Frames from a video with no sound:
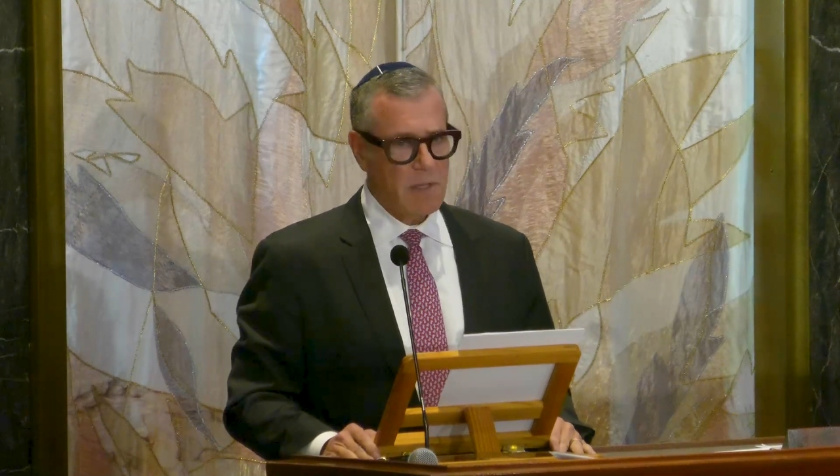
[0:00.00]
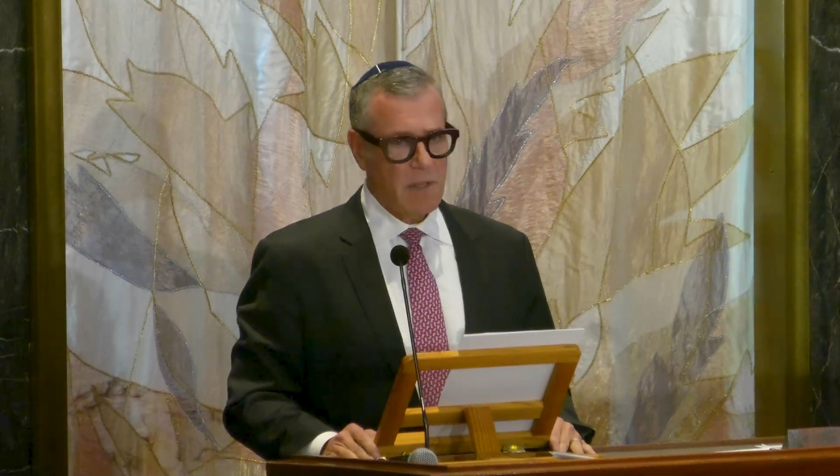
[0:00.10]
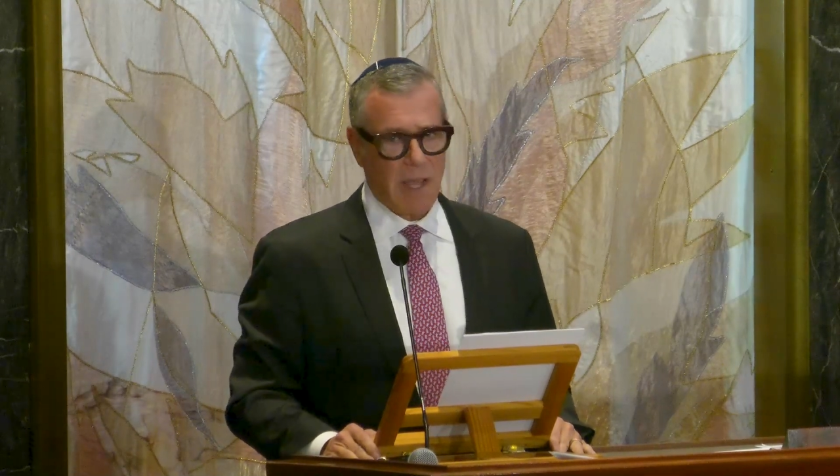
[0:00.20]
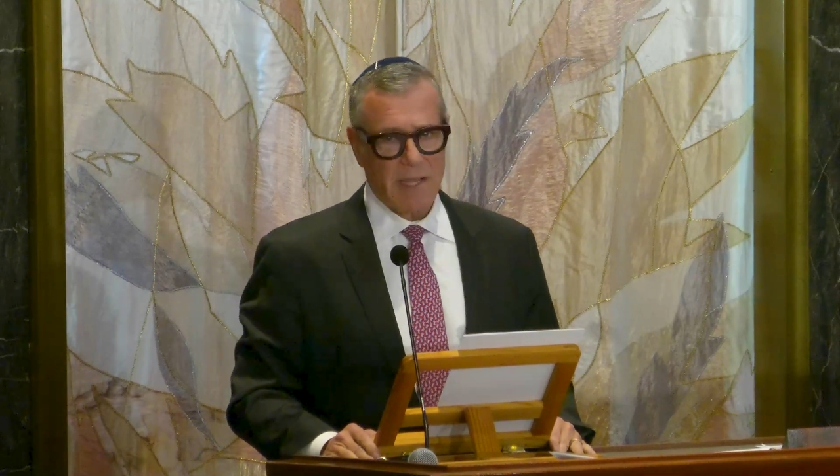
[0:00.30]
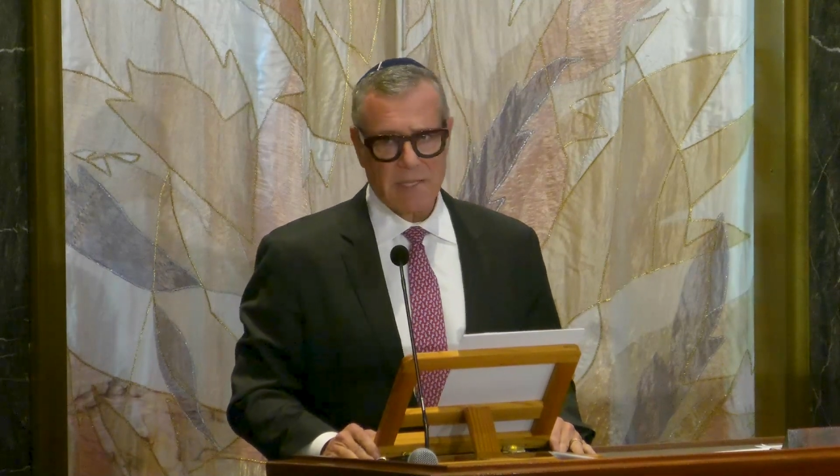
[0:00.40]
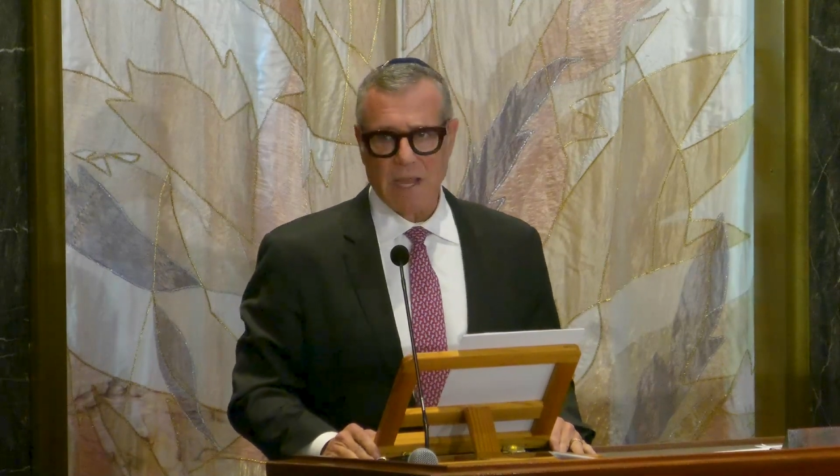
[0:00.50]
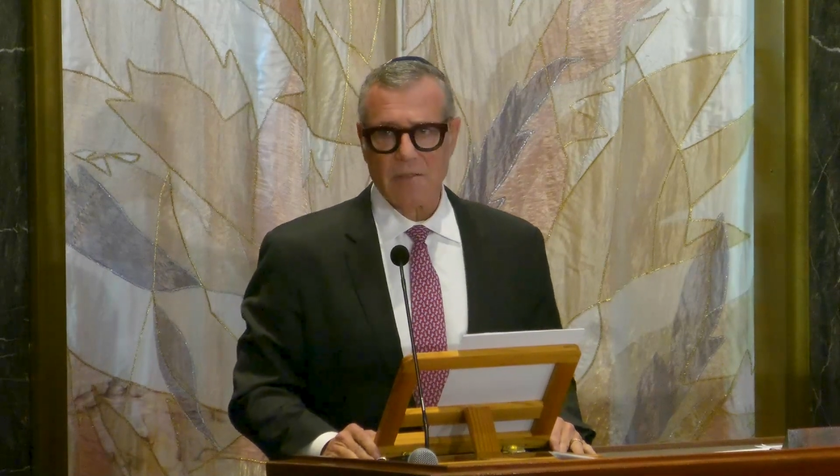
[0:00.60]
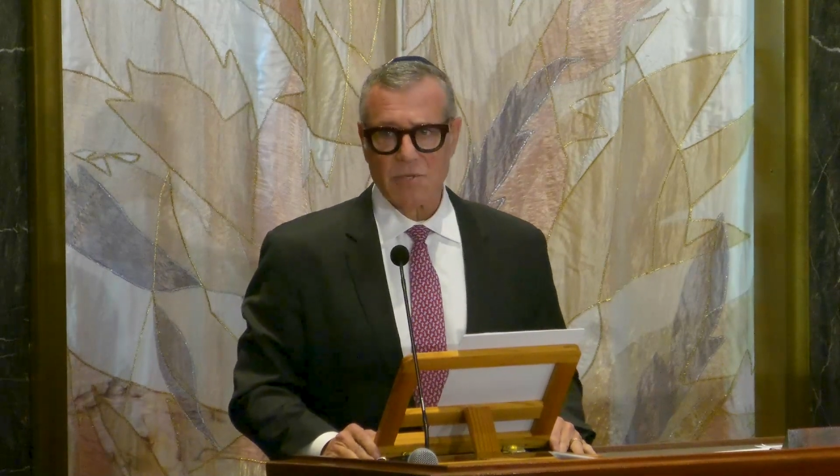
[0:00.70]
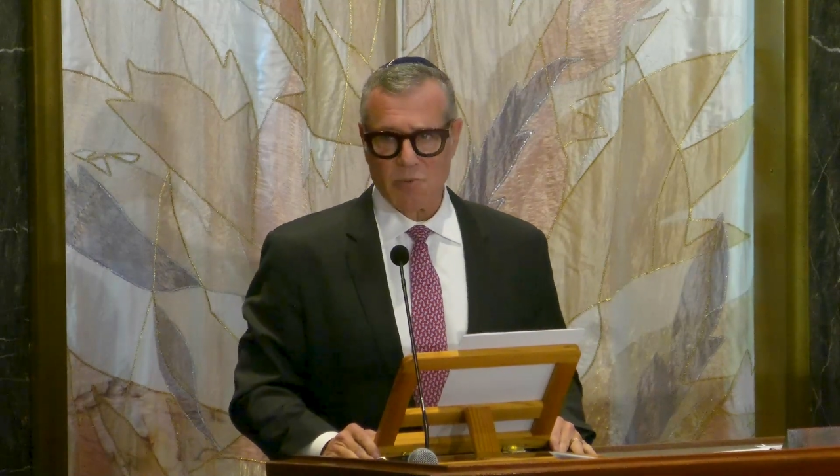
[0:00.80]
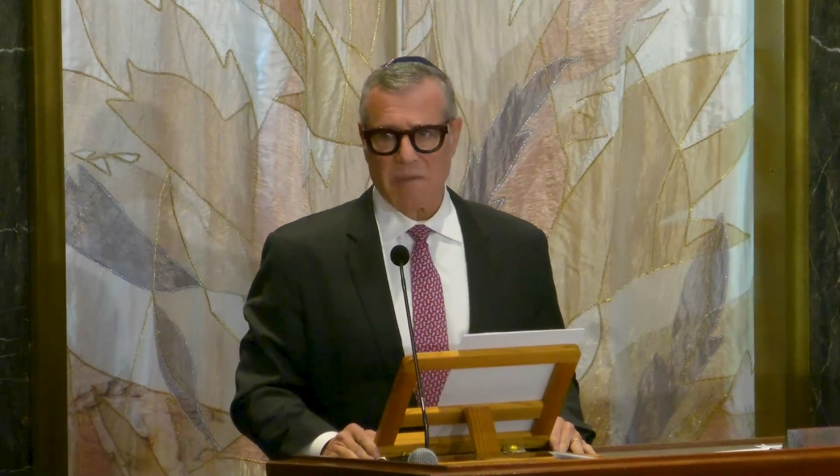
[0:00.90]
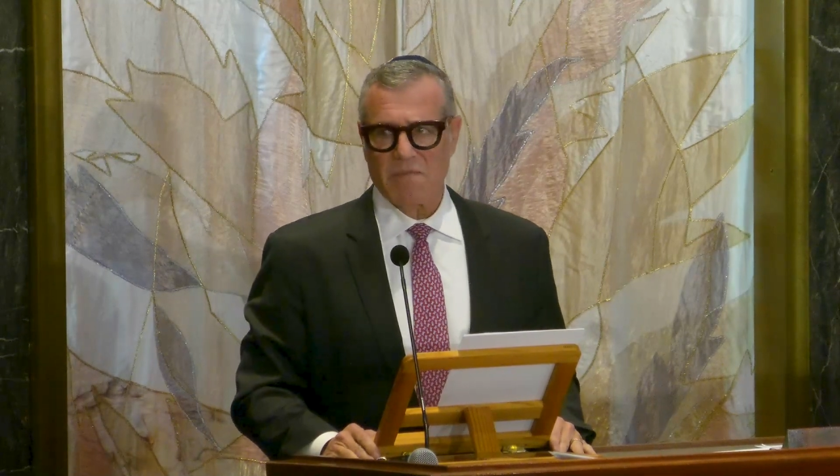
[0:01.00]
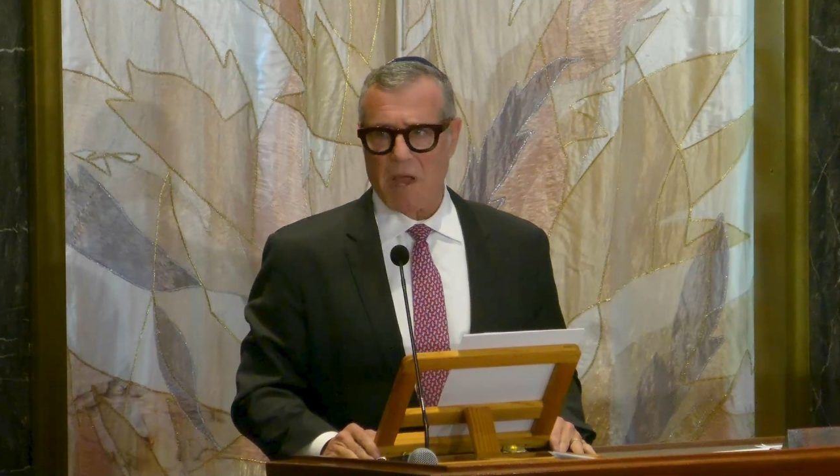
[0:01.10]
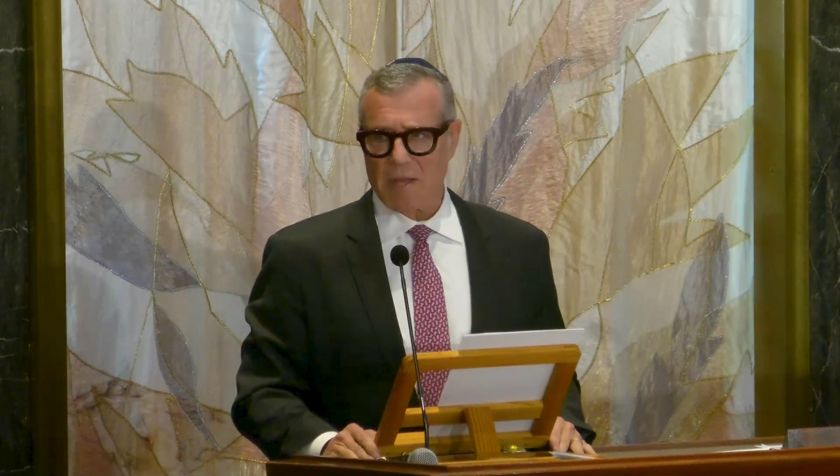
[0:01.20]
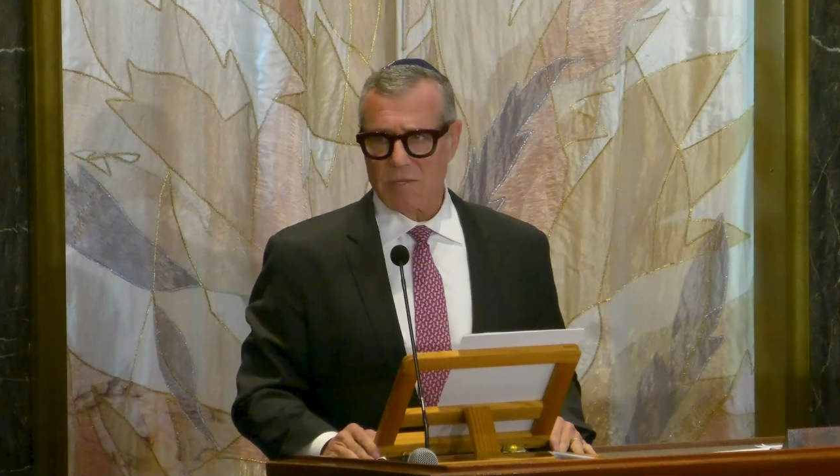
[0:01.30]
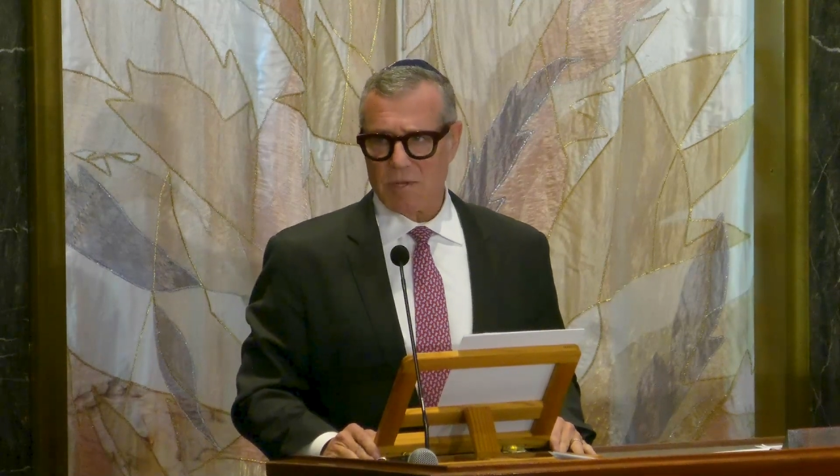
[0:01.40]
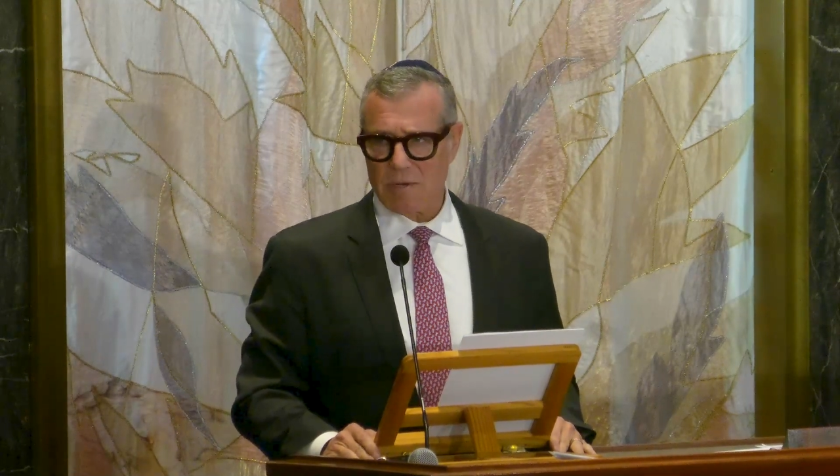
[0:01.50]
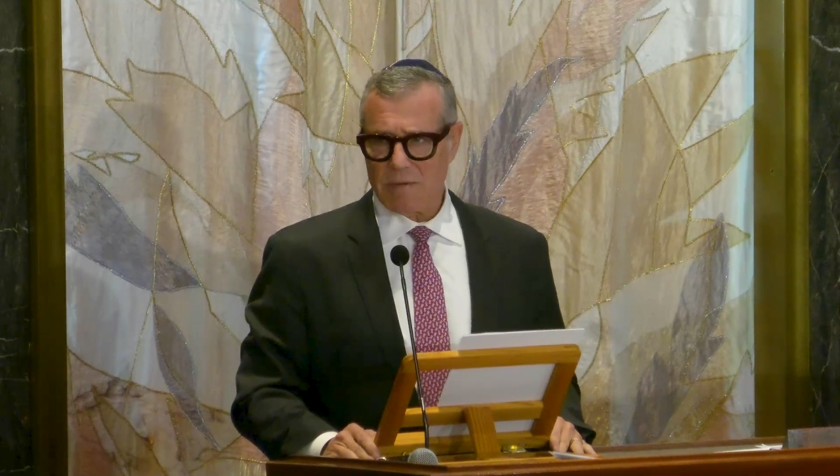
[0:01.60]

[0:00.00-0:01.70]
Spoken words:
like a Taylor Swift concert.